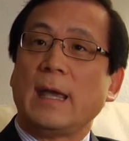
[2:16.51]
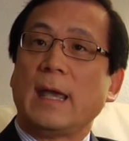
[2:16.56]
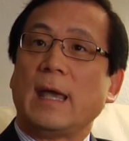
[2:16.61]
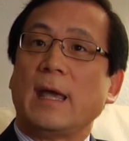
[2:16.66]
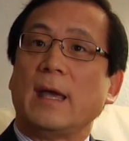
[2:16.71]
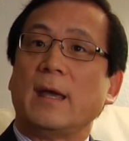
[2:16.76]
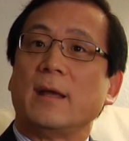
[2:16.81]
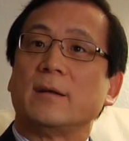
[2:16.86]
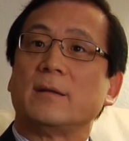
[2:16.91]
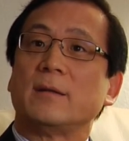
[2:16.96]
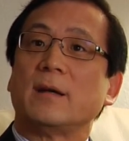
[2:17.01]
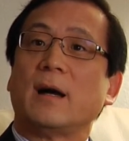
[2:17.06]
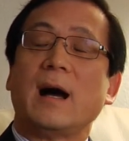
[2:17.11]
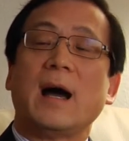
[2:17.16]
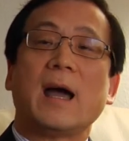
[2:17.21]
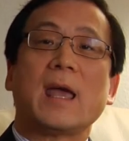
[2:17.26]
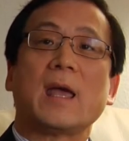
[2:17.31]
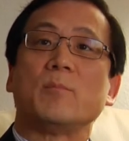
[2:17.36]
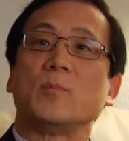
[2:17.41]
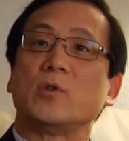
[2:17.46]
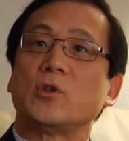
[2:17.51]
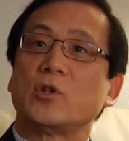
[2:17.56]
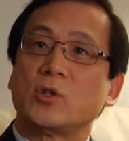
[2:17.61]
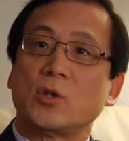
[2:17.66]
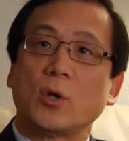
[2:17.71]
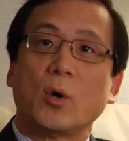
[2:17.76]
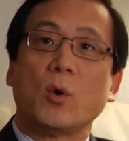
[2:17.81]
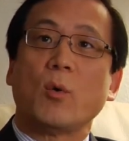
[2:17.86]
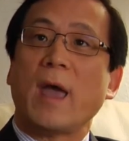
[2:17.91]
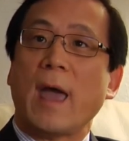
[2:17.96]
And I am
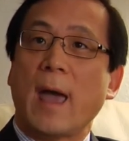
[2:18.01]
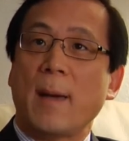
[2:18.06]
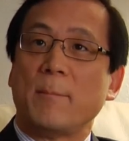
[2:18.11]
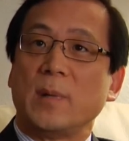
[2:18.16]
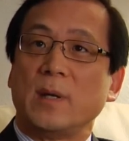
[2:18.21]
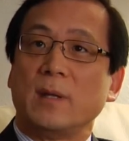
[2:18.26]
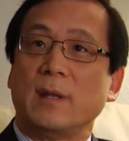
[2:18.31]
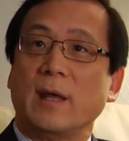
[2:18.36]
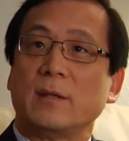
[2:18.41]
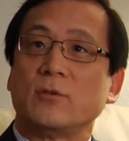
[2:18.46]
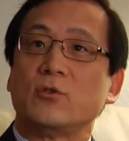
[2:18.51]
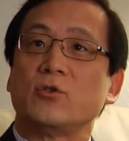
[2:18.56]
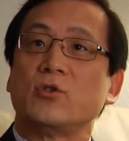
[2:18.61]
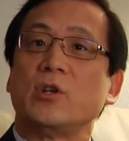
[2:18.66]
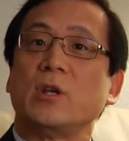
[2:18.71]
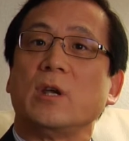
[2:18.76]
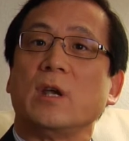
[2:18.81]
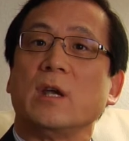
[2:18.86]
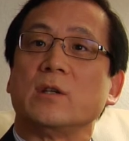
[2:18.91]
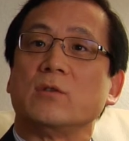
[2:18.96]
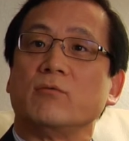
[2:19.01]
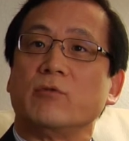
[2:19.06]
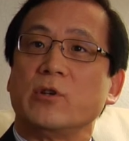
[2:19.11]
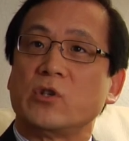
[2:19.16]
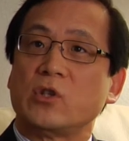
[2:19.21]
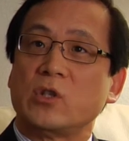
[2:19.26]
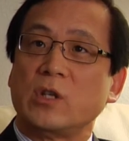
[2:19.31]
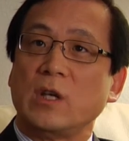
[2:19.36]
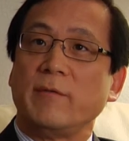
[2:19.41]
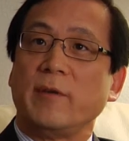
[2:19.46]
so happy that she is
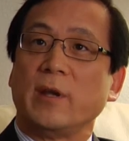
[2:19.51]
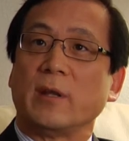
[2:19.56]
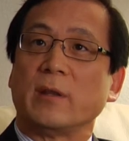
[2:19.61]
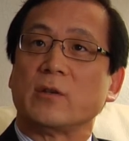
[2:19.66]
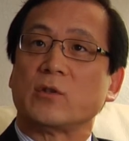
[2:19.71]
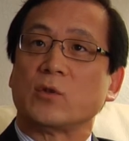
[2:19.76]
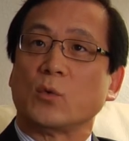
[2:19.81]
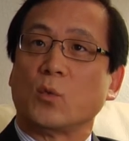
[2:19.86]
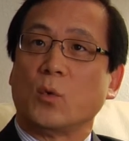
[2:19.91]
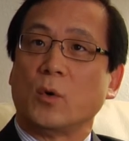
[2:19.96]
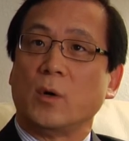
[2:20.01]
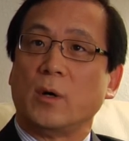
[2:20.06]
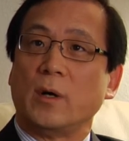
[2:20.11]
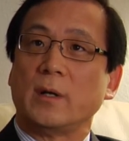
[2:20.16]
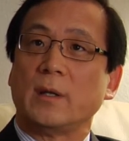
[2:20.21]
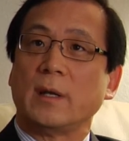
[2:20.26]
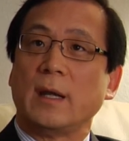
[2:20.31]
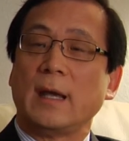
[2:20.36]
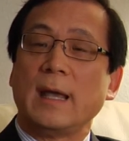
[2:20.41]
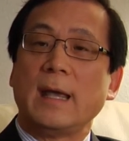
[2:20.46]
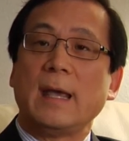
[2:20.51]
receiving this award.